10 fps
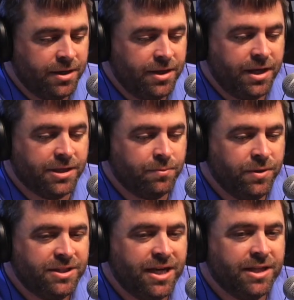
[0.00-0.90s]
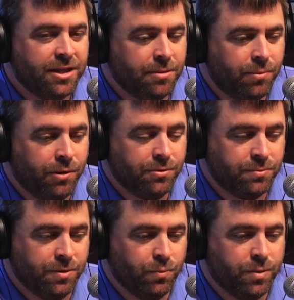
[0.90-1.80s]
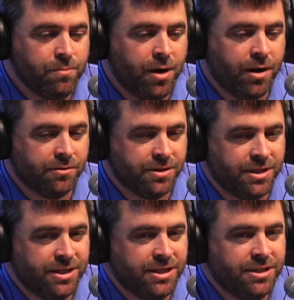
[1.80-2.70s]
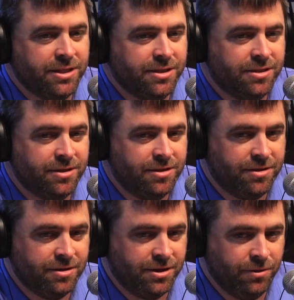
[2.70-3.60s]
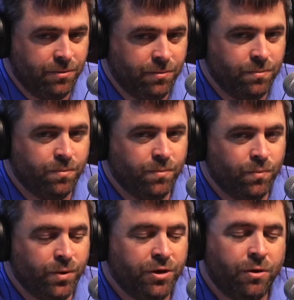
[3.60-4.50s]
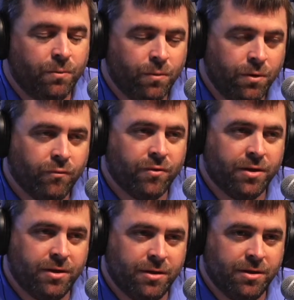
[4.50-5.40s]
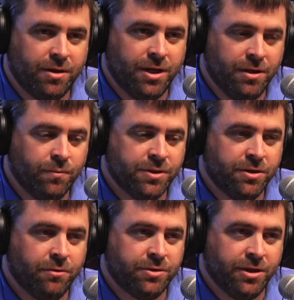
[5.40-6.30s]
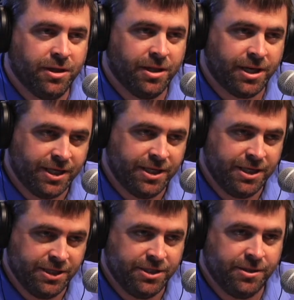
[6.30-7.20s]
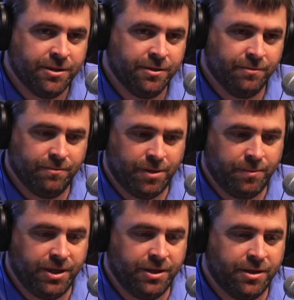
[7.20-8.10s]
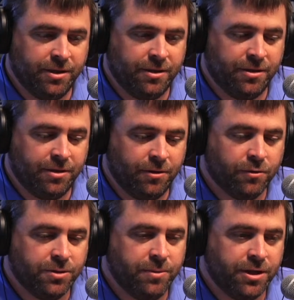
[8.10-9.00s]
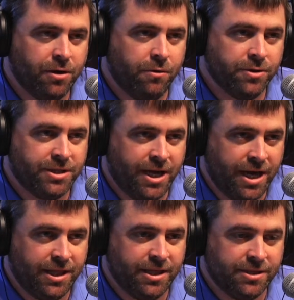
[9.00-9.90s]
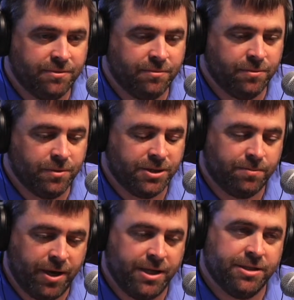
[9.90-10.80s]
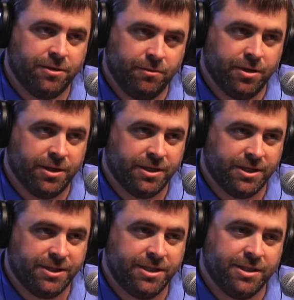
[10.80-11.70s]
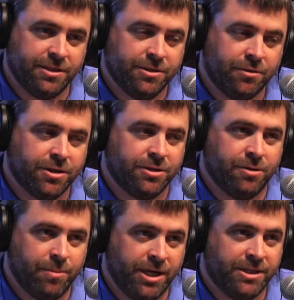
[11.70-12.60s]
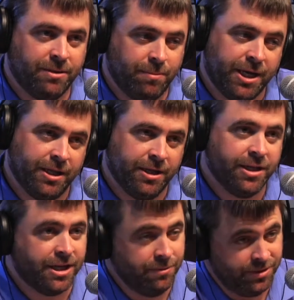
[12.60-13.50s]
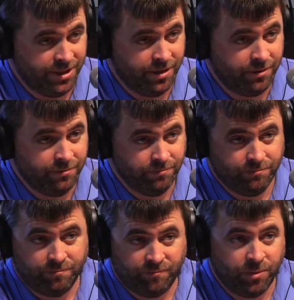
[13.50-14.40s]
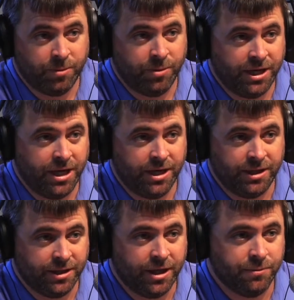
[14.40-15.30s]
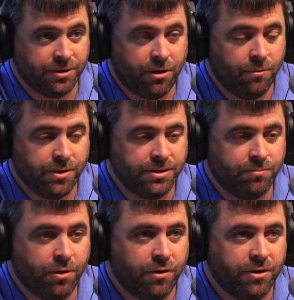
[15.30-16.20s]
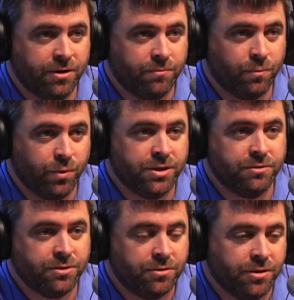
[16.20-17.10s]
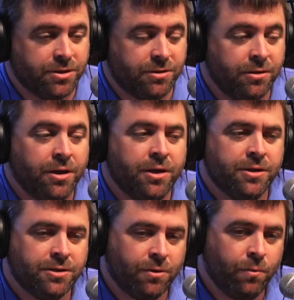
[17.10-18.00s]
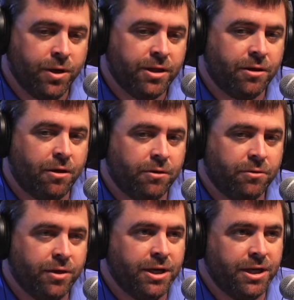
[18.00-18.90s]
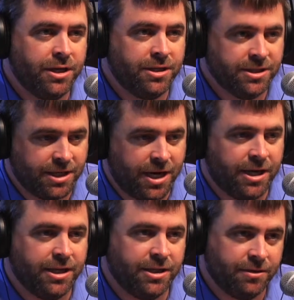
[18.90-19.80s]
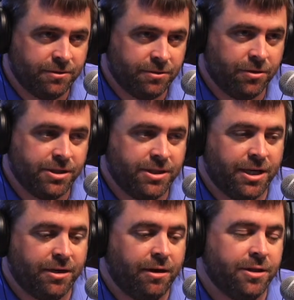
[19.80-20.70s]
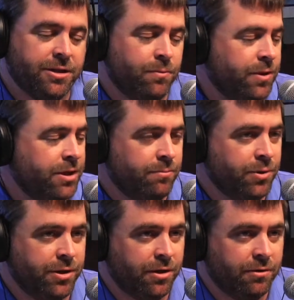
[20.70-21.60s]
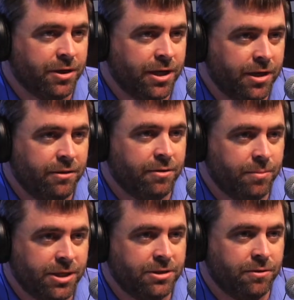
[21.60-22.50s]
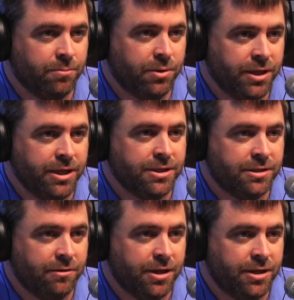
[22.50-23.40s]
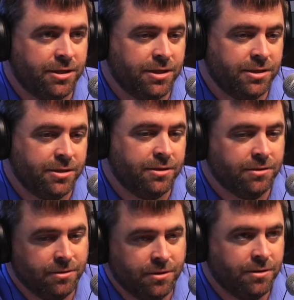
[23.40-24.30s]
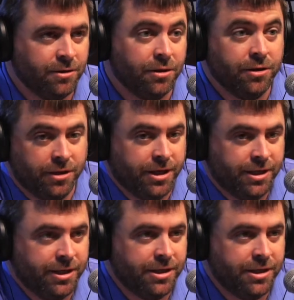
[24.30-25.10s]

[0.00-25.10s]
Yes, we take the approach with remodels and additions we don't want the end result to look like an addition. I mean, the ultimate goal is to add this space to the existing structure and make it look like it was there from the beginning, that it was always part of the original structure. So with our 3D design and then truss technology, we can put it all together and make sure it blends so that it doesn't look like an